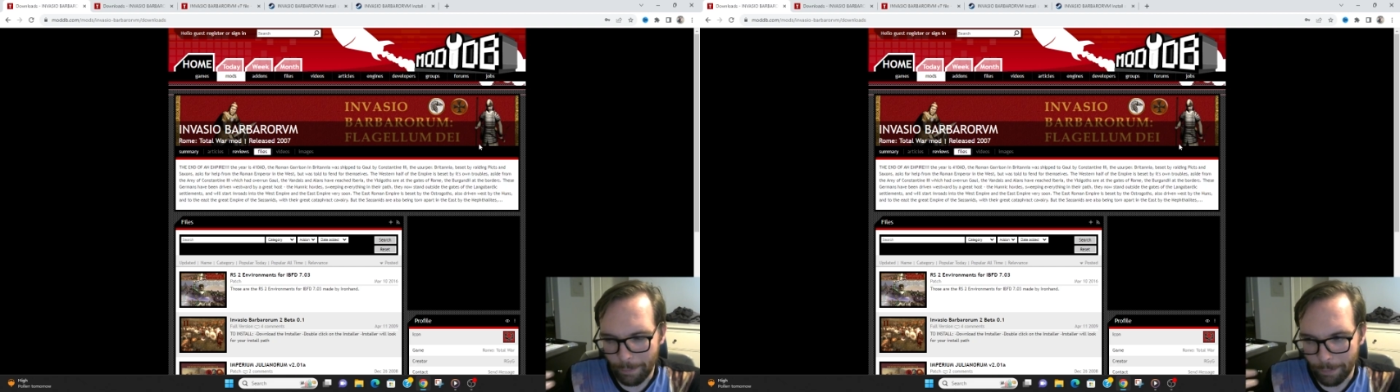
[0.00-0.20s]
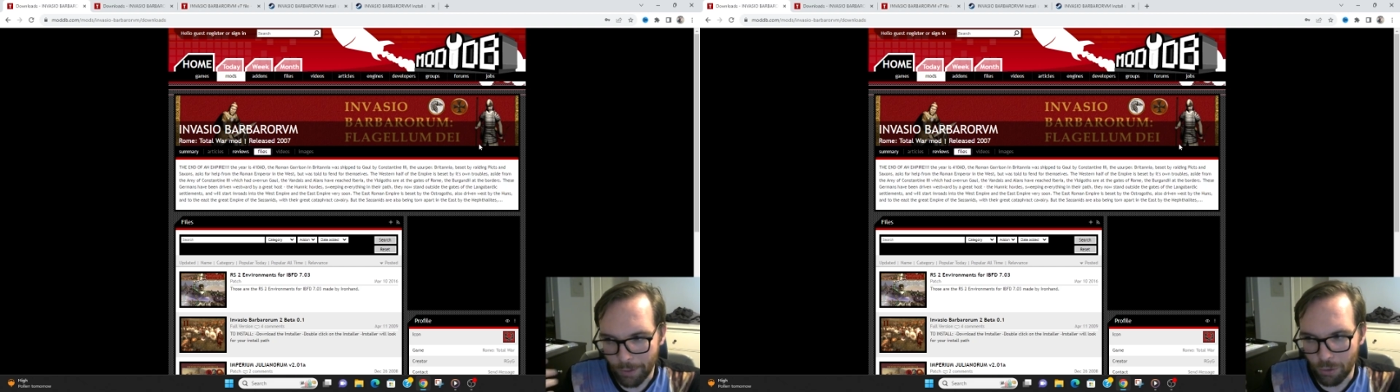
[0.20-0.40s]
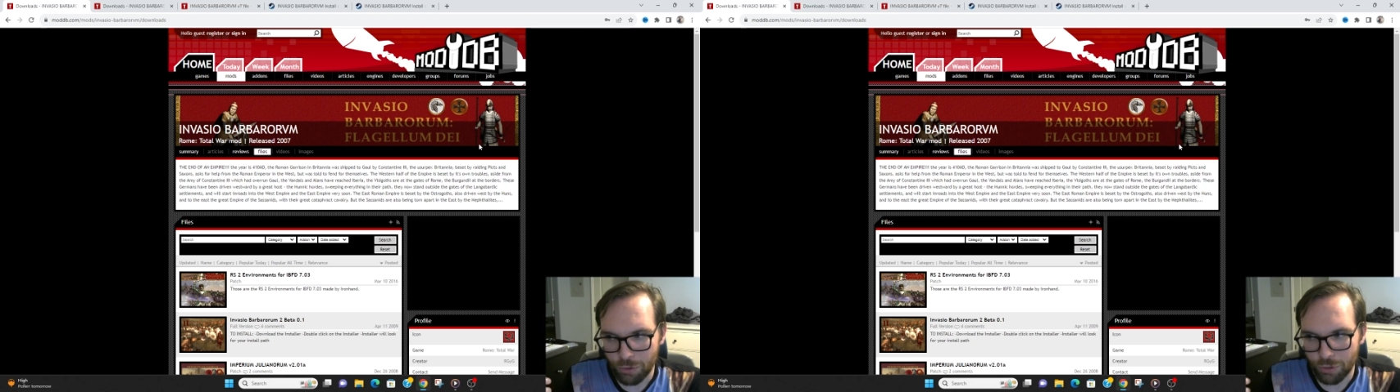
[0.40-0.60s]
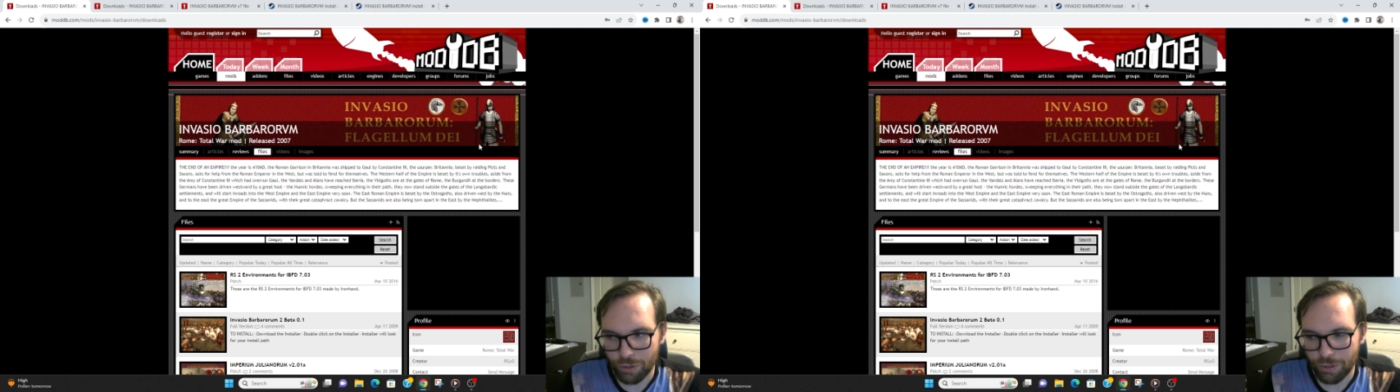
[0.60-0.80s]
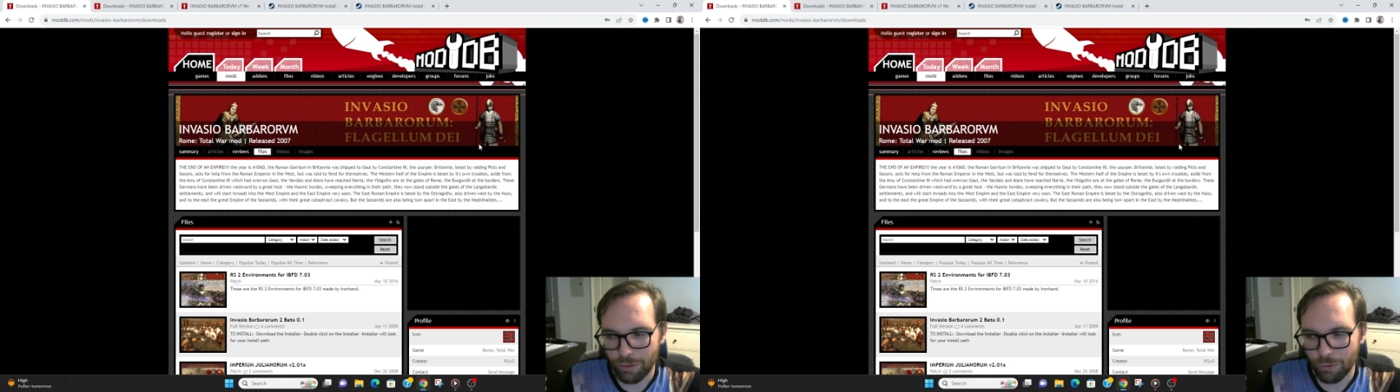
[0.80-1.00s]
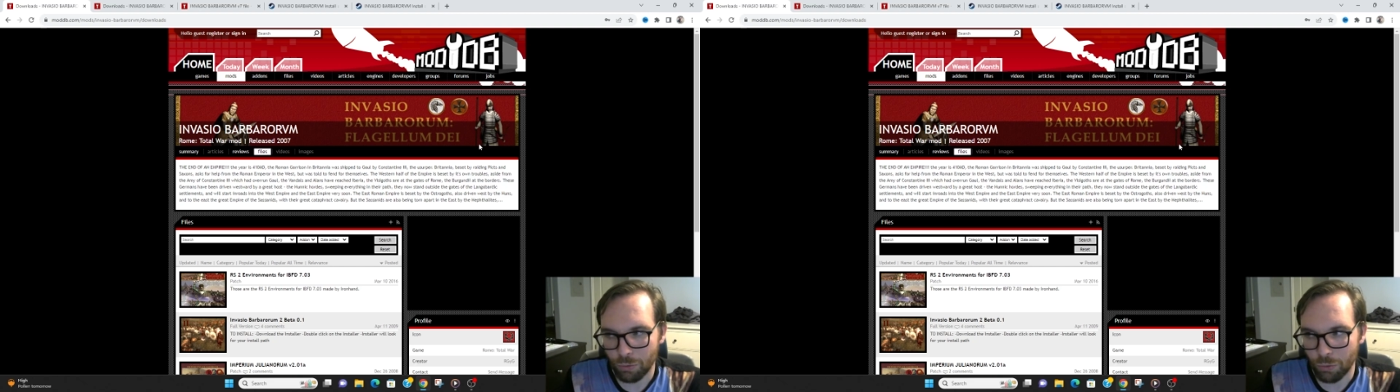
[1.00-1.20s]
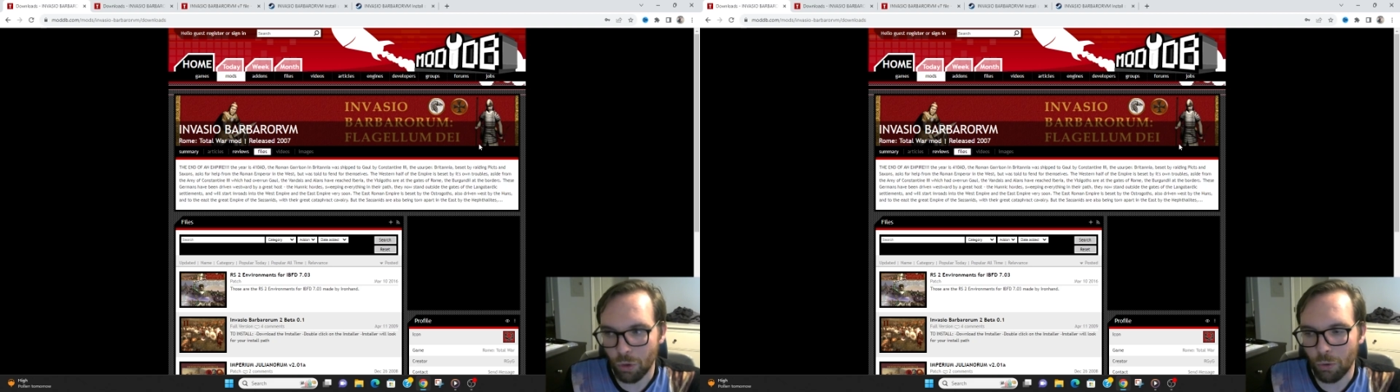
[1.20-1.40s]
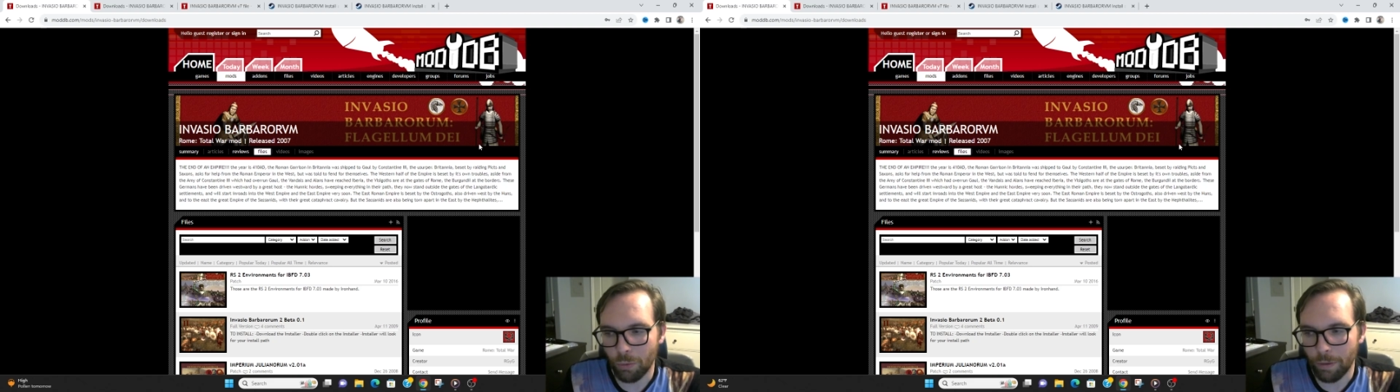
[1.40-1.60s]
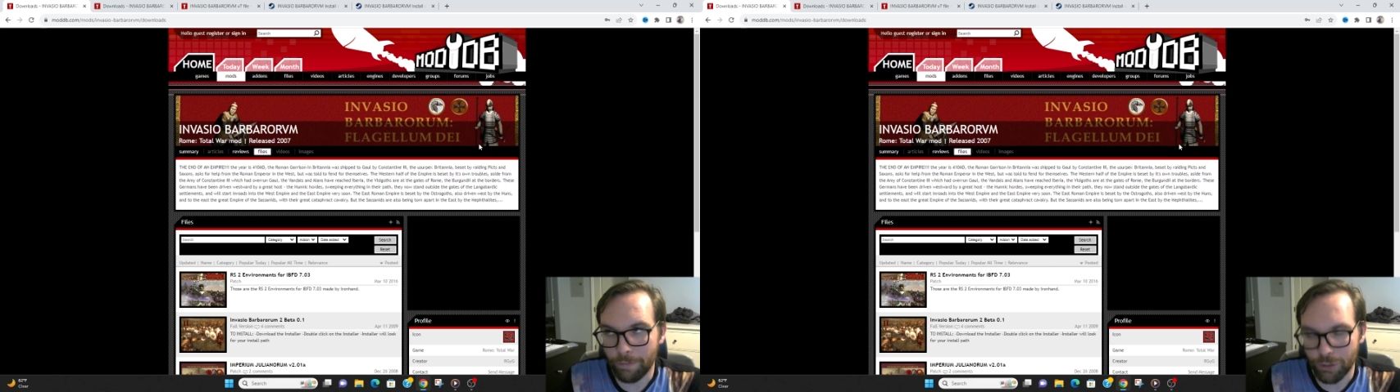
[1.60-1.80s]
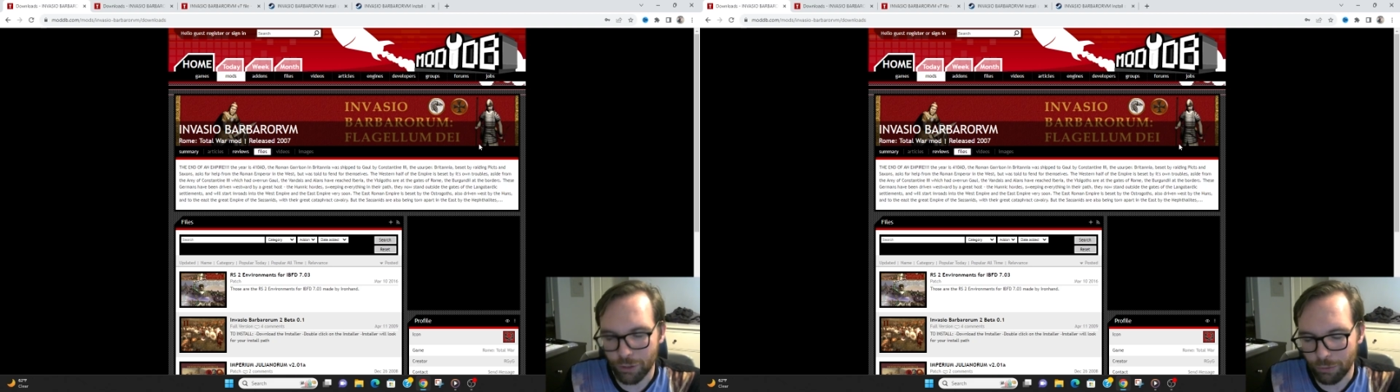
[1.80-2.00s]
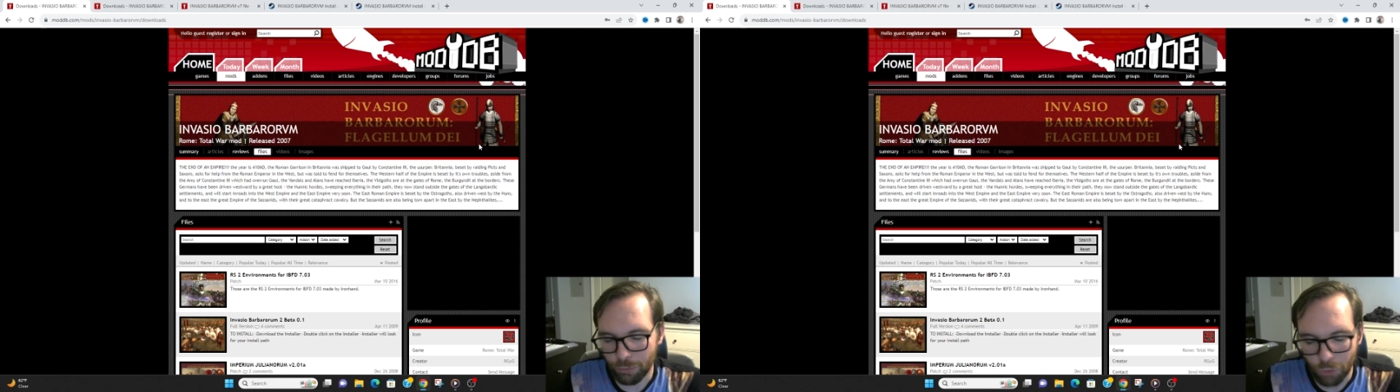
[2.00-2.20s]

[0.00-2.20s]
post-Rome, official